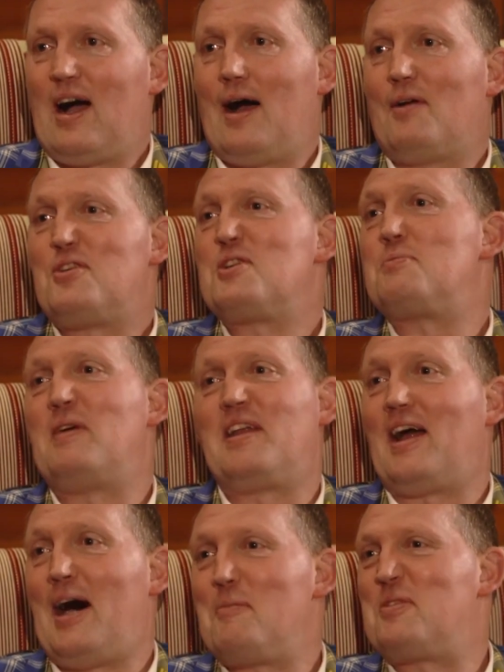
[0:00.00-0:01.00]
Well, I just made
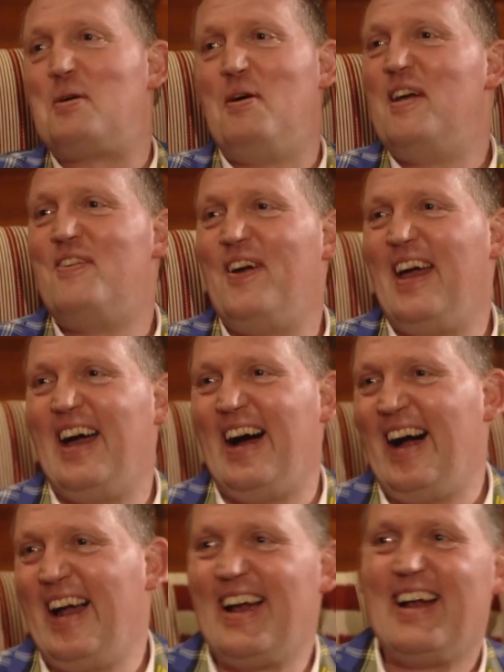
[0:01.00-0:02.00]
that
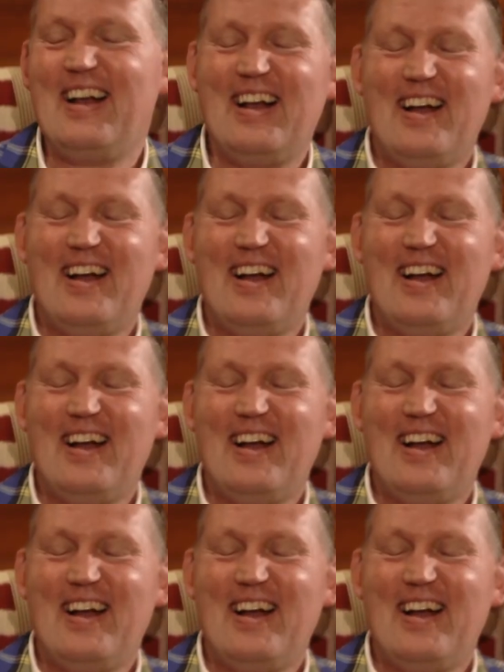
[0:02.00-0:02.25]
up.